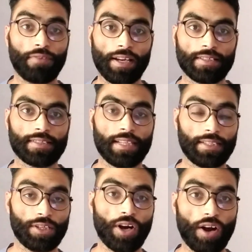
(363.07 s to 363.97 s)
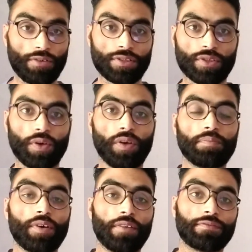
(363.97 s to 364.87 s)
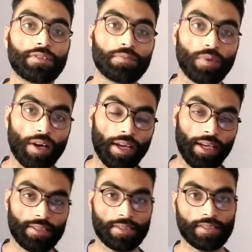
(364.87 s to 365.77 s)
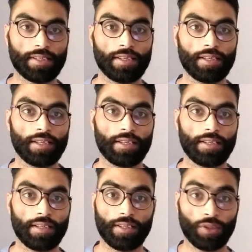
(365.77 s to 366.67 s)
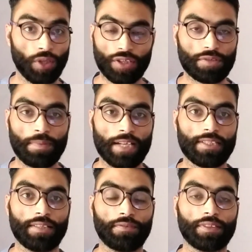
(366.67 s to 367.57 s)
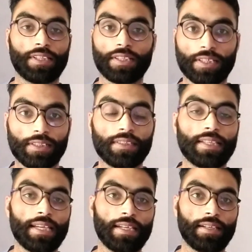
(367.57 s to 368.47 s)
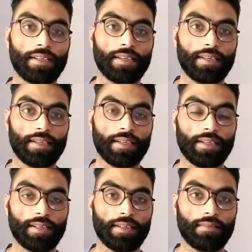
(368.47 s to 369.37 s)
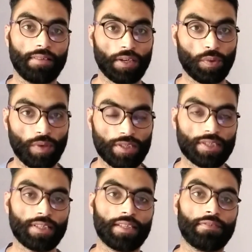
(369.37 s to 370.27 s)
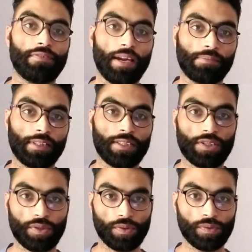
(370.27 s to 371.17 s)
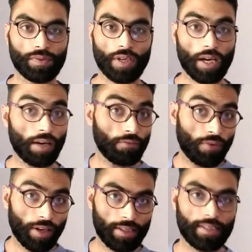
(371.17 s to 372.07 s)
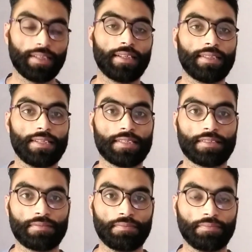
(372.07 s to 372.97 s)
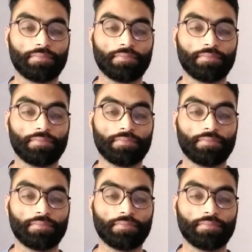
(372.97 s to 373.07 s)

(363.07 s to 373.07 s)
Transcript: finds that the horoscope of the boy is not matching with their girl, they requested the family to avoid this